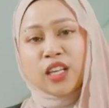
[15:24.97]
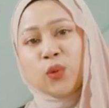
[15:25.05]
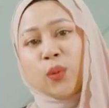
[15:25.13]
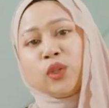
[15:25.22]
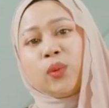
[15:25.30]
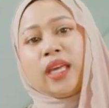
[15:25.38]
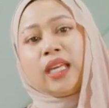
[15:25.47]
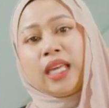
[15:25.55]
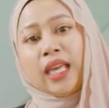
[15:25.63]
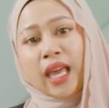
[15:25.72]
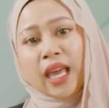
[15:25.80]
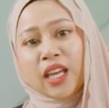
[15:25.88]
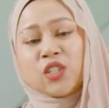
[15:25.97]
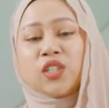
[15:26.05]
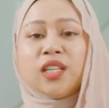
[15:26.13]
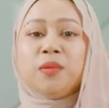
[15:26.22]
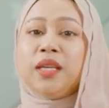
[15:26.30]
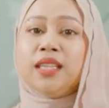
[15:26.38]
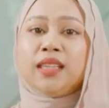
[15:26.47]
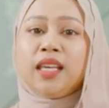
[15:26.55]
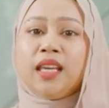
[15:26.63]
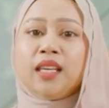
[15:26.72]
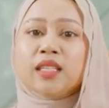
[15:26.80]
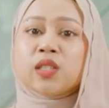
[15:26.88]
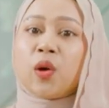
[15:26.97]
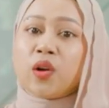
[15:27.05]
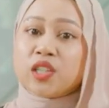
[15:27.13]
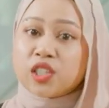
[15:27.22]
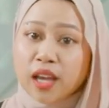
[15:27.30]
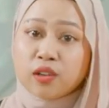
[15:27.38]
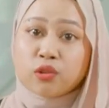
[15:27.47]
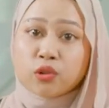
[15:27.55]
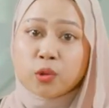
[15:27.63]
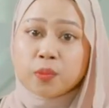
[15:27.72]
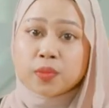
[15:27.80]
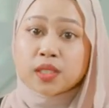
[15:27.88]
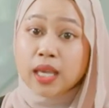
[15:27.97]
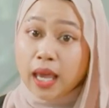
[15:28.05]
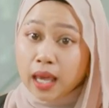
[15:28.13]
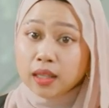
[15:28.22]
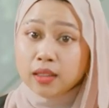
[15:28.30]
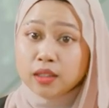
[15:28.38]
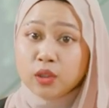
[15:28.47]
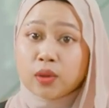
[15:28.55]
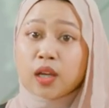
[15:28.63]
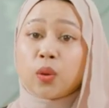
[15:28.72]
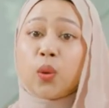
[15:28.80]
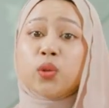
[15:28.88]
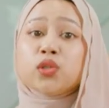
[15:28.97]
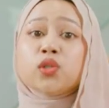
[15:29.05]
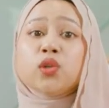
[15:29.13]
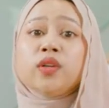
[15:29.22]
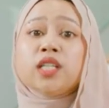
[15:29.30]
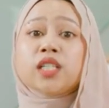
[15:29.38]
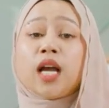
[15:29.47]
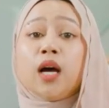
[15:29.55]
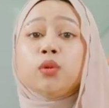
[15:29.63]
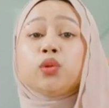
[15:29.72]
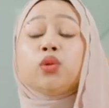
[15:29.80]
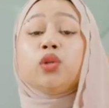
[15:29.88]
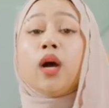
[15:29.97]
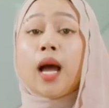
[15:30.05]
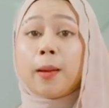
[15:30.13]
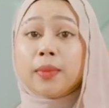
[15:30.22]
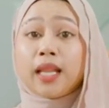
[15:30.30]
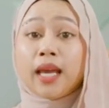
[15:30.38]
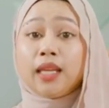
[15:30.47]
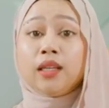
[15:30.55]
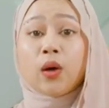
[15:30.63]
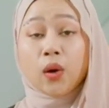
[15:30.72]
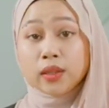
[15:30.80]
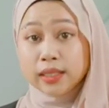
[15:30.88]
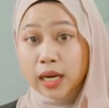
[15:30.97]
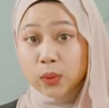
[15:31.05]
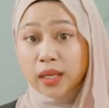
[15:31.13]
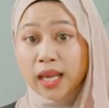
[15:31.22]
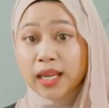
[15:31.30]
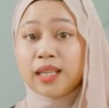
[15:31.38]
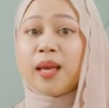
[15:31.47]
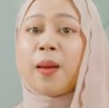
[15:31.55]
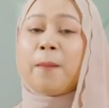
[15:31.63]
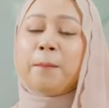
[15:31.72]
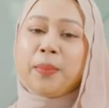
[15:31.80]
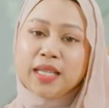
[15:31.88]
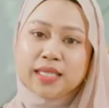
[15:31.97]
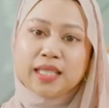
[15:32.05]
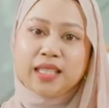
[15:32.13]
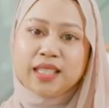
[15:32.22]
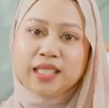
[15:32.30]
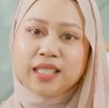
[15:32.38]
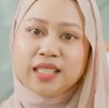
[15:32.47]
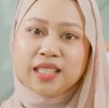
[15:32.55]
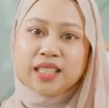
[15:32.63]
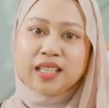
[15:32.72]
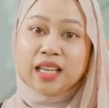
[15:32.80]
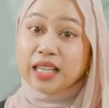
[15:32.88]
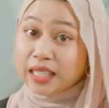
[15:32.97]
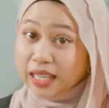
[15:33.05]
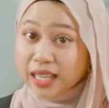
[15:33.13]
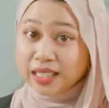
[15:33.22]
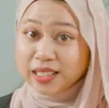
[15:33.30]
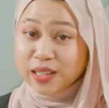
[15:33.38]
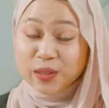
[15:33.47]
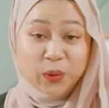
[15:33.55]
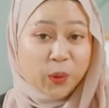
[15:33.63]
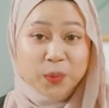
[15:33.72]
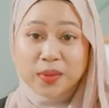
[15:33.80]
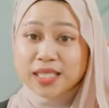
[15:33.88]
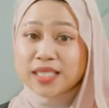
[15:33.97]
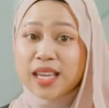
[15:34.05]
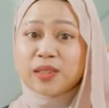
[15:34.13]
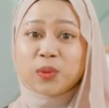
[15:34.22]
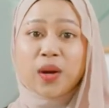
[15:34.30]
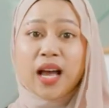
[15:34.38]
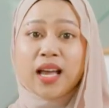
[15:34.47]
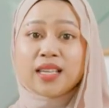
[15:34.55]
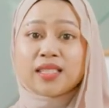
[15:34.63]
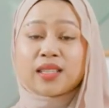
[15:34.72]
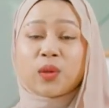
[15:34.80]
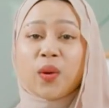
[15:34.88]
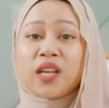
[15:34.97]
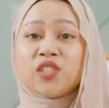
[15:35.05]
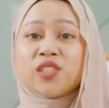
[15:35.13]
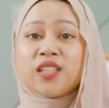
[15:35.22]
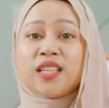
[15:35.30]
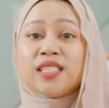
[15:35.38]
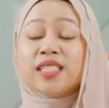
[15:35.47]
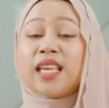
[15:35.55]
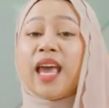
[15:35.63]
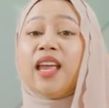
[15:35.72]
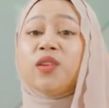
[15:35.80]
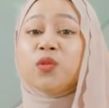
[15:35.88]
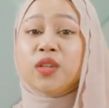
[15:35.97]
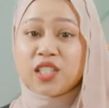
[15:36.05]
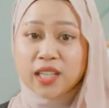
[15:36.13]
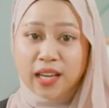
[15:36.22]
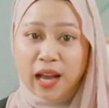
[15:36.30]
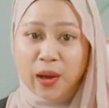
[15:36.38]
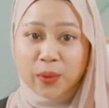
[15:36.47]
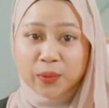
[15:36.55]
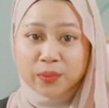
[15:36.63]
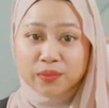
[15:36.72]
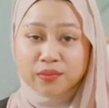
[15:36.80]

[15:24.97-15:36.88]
You want to engage in meetings or chat groups, and you can also reach out to your upline or downline personally. Again, don't be scared to ask questions and reaching out.